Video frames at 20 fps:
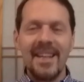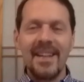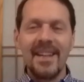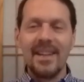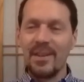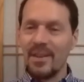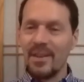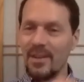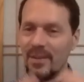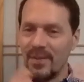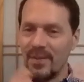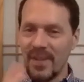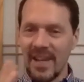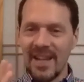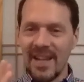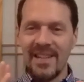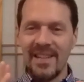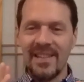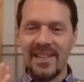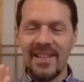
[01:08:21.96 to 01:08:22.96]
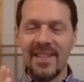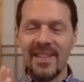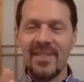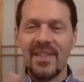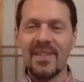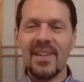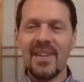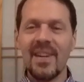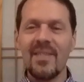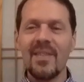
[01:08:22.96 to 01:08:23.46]
the scientists have
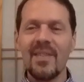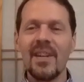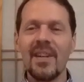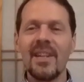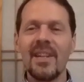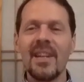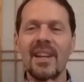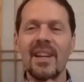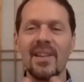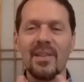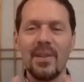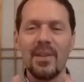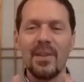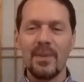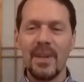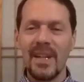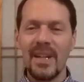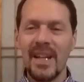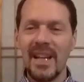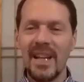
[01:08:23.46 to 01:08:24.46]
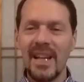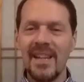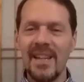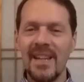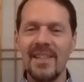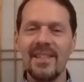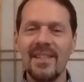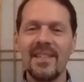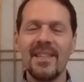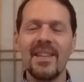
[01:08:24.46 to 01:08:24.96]
discovered it takes 3
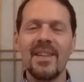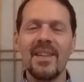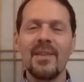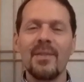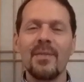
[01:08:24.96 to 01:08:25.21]
days